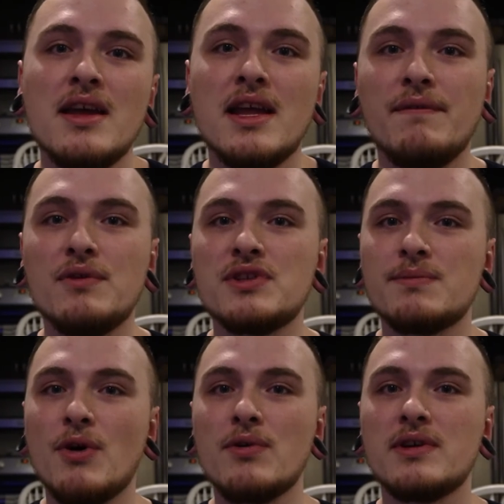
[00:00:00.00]
If you
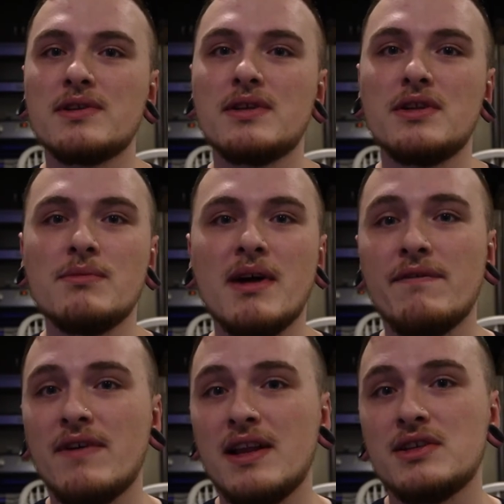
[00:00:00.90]
smoke, you might
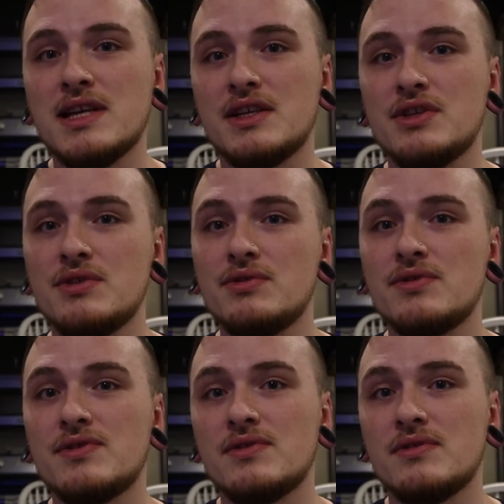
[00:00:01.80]
find your
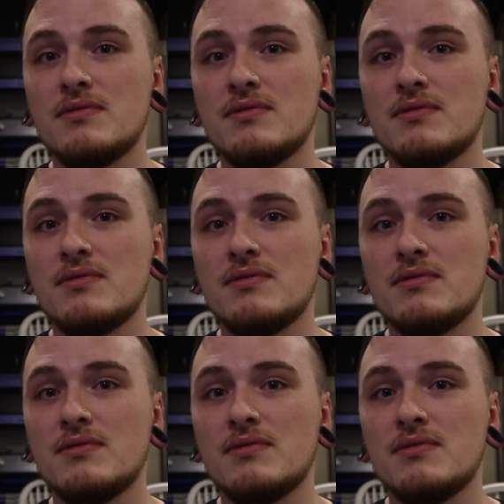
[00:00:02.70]
tattoos